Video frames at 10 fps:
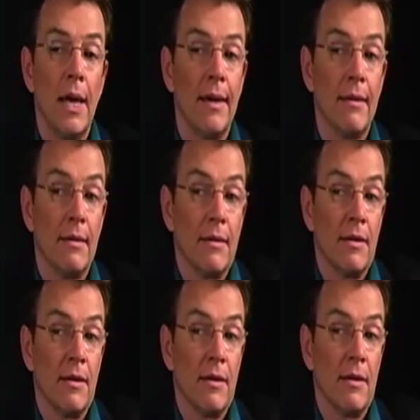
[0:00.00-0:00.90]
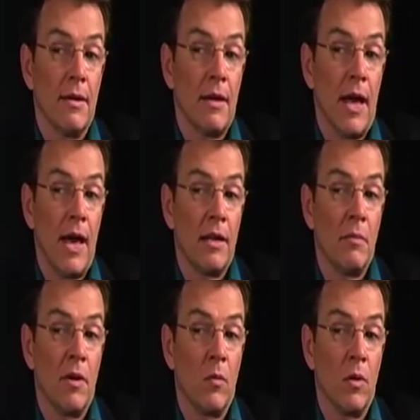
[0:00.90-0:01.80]
And had it
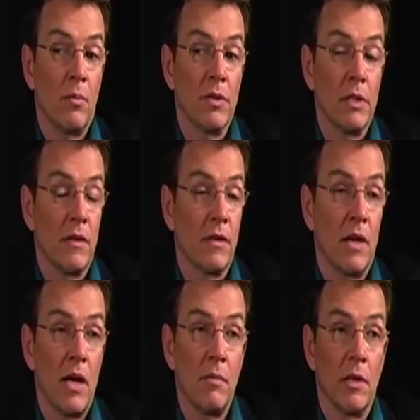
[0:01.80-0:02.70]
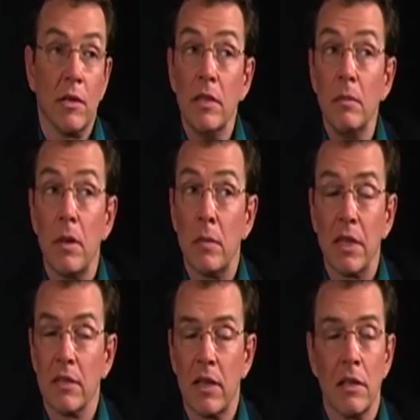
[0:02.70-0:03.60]
been one person at the time, it couldn't have been me,
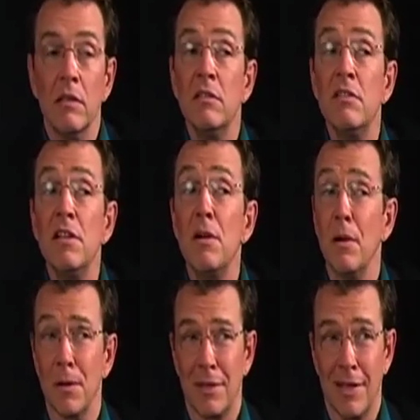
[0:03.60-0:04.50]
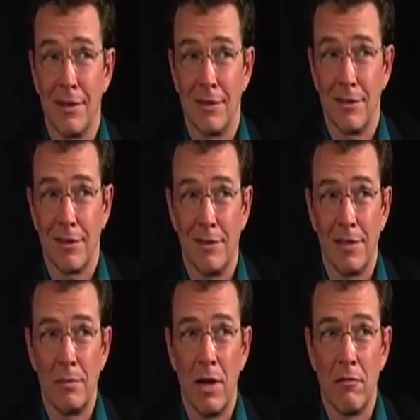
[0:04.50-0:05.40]
because I had zero technical
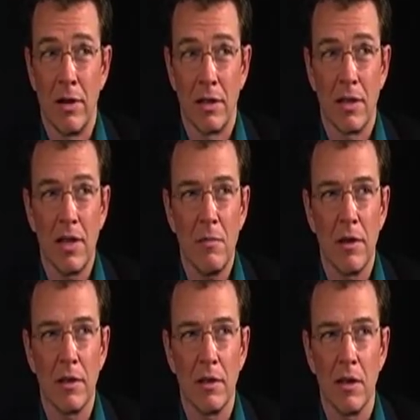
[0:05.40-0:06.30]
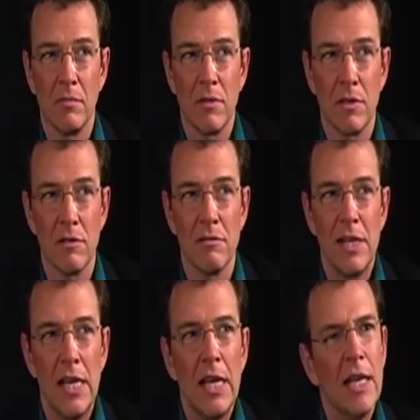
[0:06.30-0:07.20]
skills about running a camera at the time. So
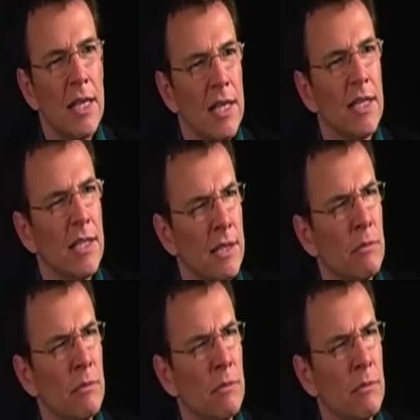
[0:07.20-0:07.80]
it